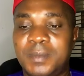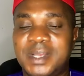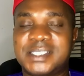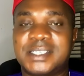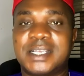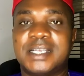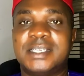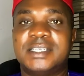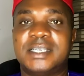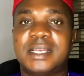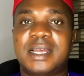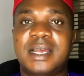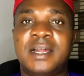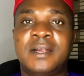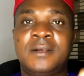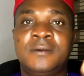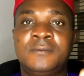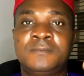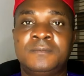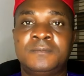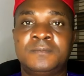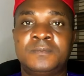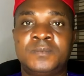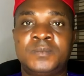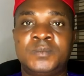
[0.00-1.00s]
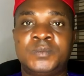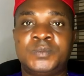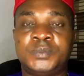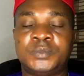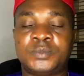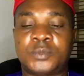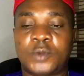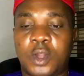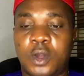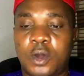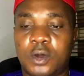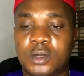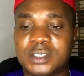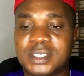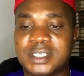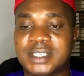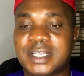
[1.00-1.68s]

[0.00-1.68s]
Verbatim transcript: Messenger, on